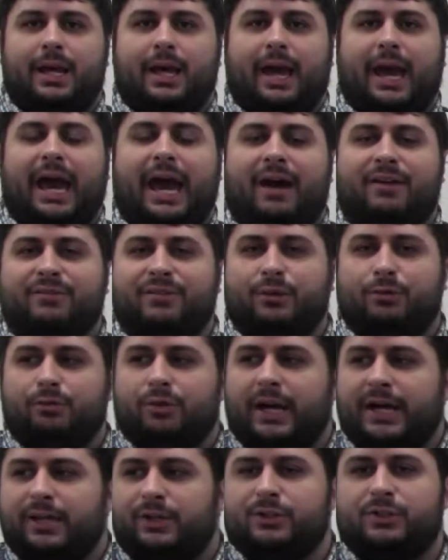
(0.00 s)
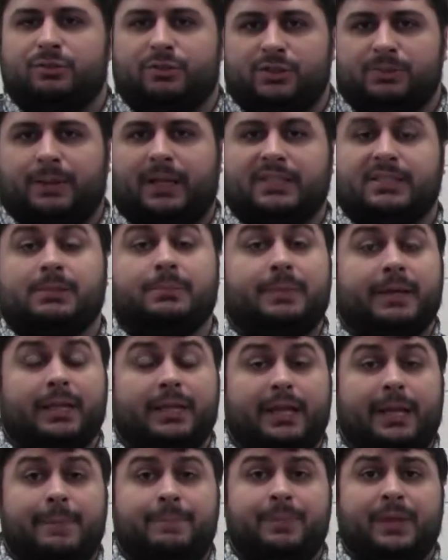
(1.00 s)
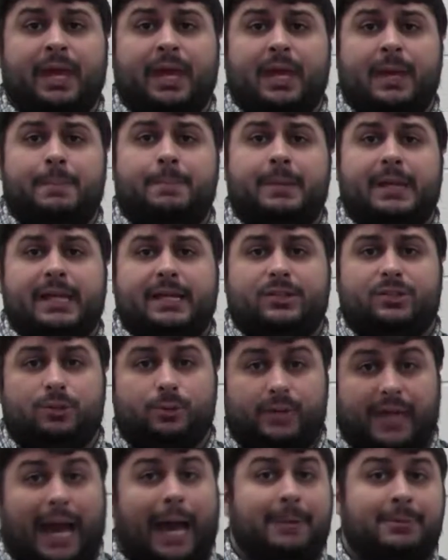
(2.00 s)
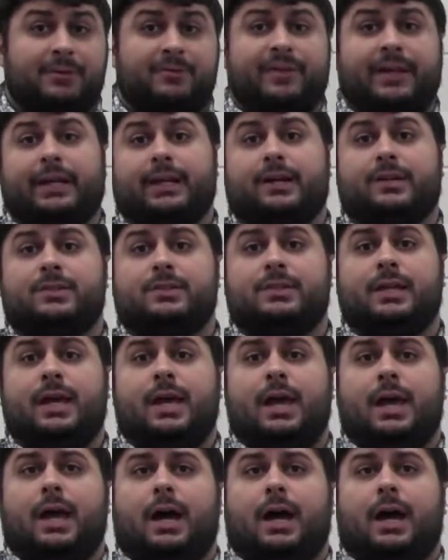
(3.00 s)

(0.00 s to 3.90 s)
have the writer's responsibility be to captivate us,